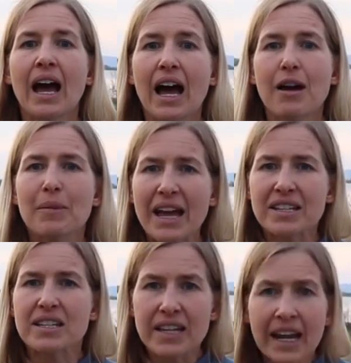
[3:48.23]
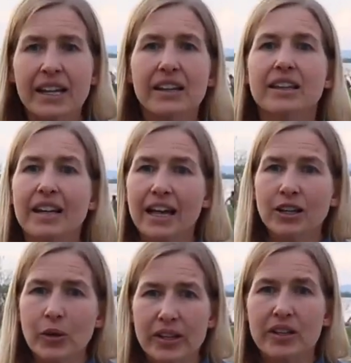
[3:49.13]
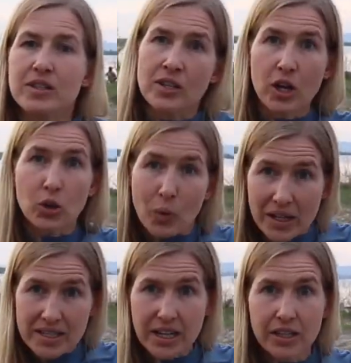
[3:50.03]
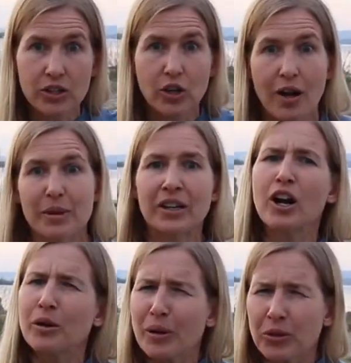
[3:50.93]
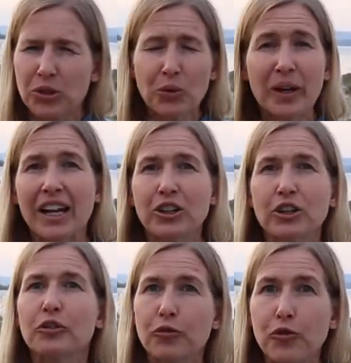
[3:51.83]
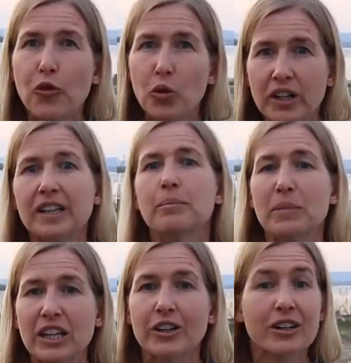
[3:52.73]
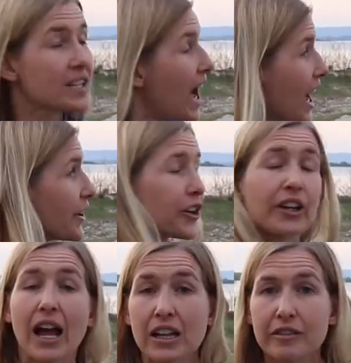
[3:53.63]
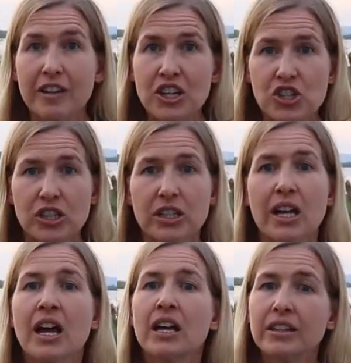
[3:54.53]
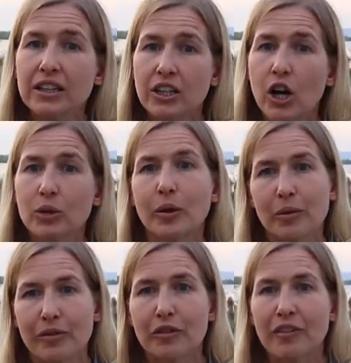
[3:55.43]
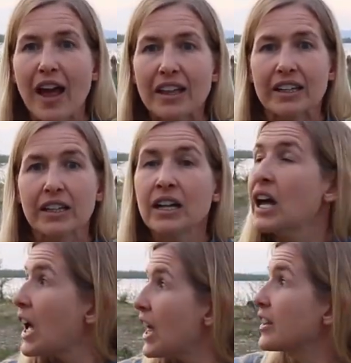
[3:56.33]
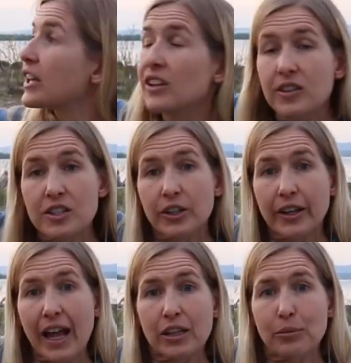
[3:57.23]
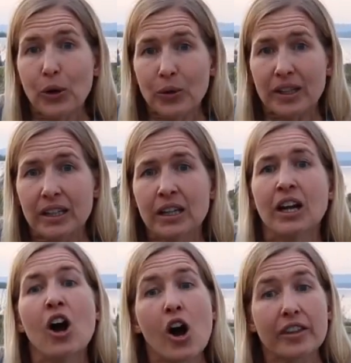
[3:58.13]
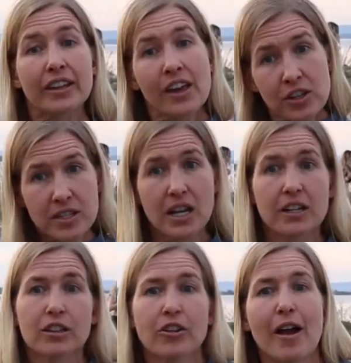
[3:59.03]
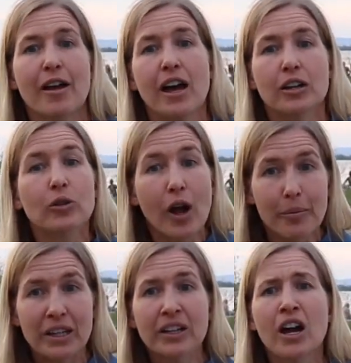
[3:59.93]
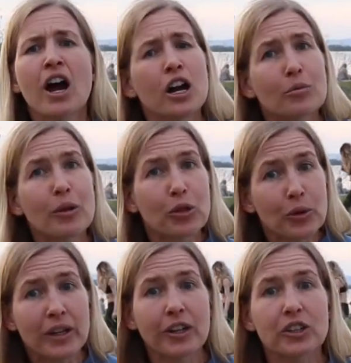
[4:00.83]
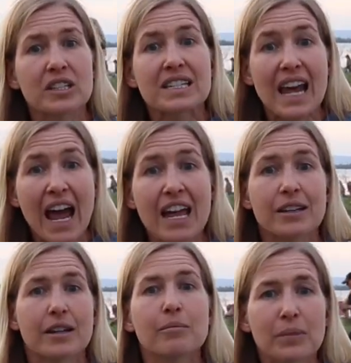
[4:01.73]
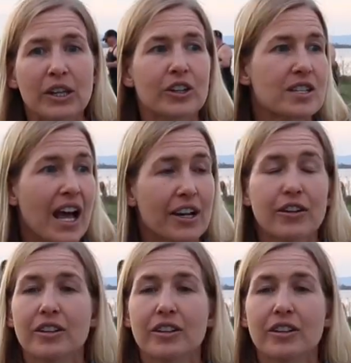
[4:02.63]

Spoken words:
And today, the Gatineau Hills on the one side of the graben are about 340 meters higher in elevation than the Ottawa River Valley. And the hills near Calabogie on the other side of the graben are about 310 meters higher